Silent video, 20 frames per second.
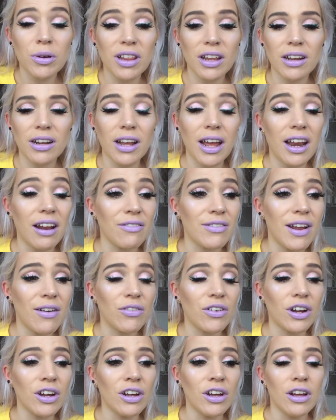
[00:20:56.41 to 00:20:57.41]
But then again, I
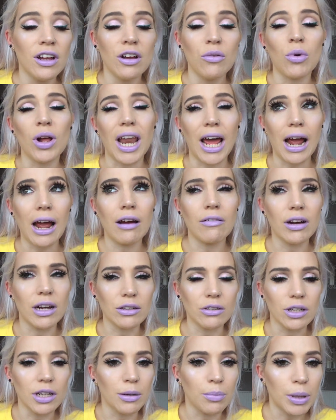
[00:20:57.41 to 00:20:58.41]
have
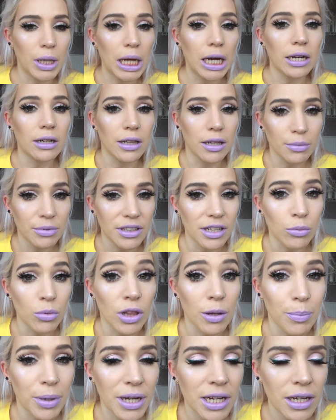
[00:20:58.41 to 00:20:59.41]
actually applied lipstick
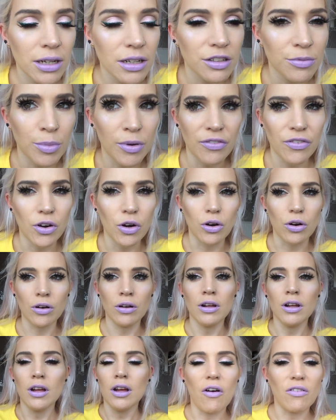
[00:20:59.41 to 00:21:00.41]
with a penis before.